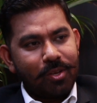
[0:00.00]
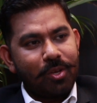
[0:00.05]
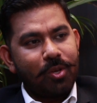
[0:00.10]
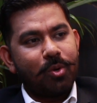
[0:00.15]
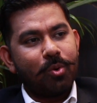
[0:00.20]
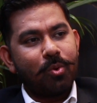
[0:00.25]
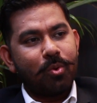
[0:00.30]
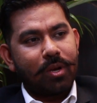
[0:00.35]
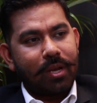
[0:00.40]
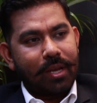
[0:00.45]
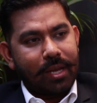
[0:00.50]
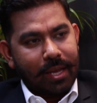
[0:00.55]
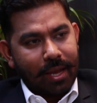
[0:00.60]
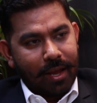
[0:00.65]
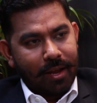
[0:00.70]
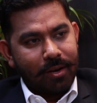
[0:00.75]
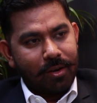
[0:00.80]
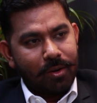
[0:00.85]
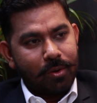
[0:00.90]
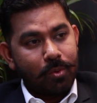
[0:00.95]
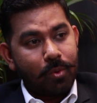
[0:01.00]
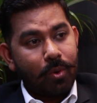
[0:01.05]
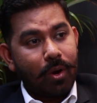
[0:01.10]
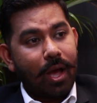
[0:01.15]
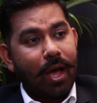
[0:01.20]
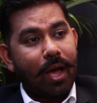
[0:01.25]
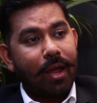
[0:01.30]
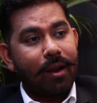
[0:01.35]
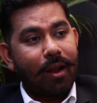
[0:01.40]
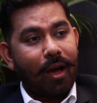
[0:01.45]
you can
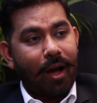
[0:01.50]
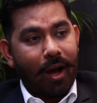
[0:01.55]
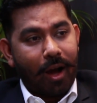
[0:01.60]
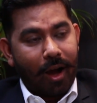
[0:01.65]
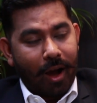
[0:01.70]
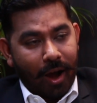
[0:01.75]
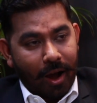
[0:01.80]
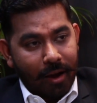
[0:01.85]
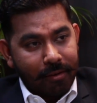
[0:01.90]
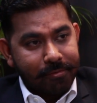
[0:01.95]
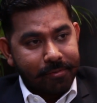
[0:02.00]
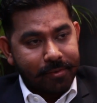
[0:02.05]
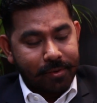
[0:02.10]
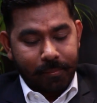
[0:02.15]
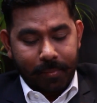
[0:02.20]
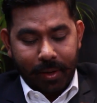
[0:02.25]
do, and after,